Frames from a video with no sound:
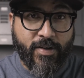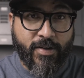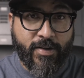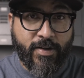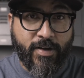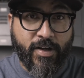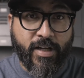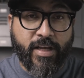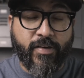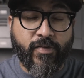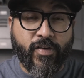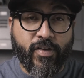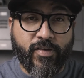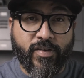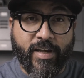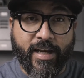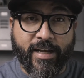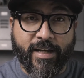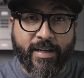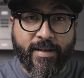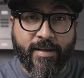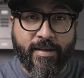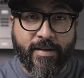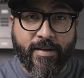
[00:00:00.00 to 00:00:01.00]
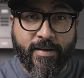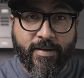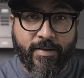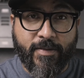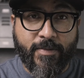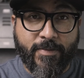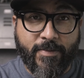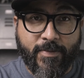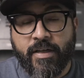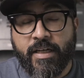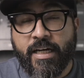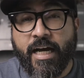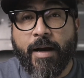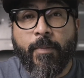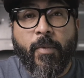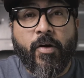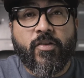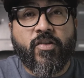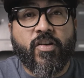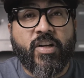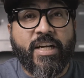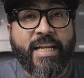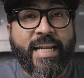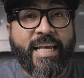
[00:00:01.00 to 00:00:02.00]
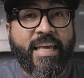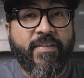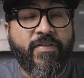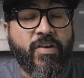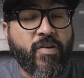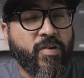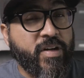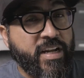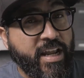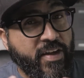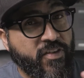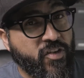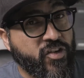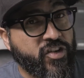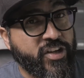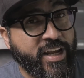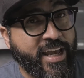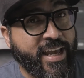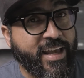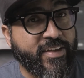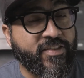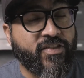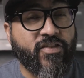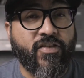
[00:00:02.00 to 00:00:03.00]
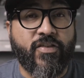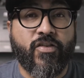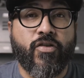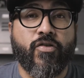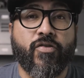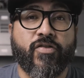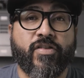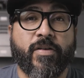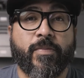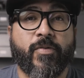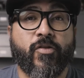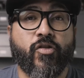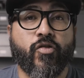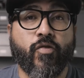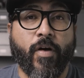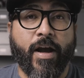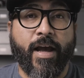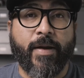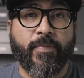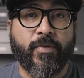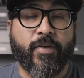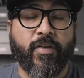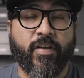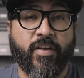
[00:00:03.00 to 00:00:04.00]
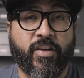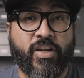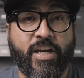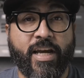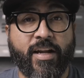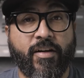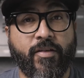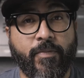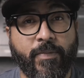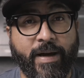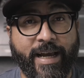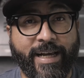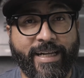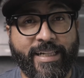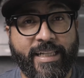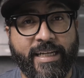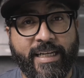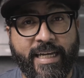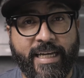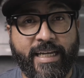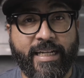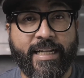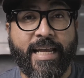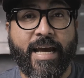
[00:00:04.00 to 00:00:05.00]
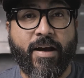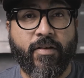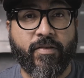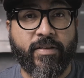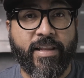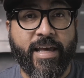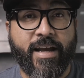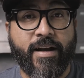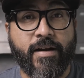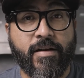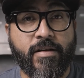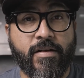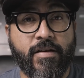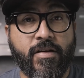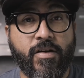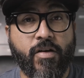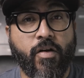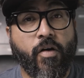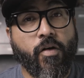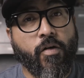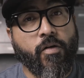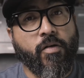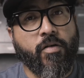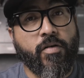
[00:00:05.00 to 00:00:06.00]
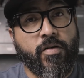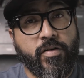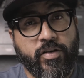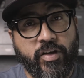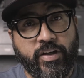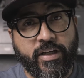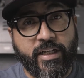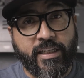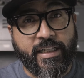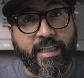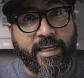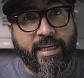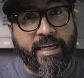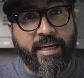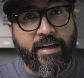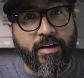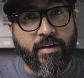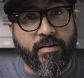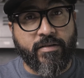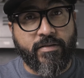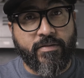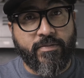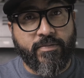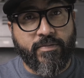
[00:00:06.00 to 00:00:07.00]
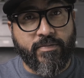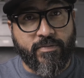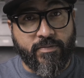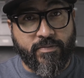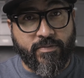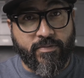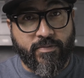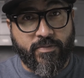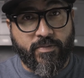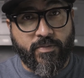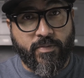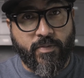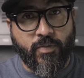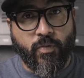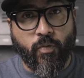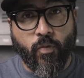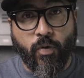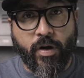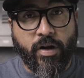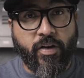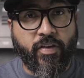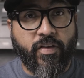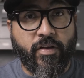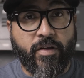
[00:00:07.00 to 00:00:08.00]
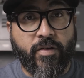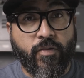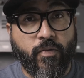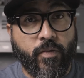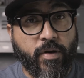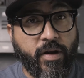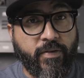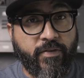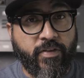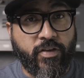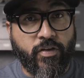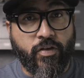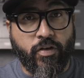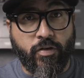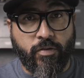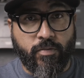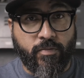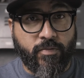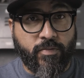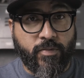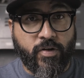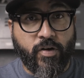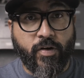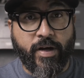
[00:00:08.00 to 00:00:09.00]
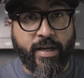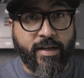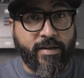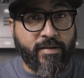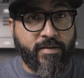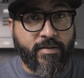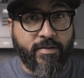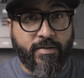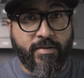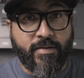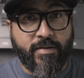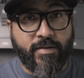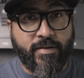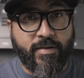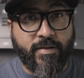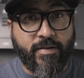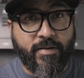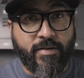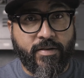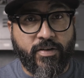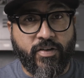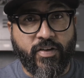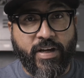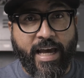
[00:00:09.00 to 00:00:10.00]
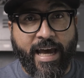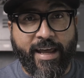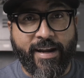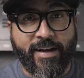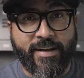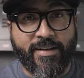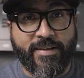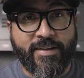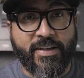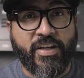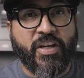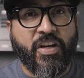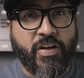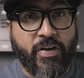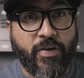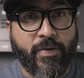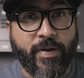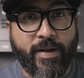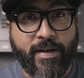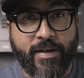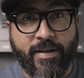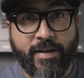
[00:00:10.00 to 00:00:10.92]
I'll give you a second. I'm also gonna give you another chance to subscribe to the channel by clicking down there, or you can click here. One of the two, go ahead, you got it. You can do it.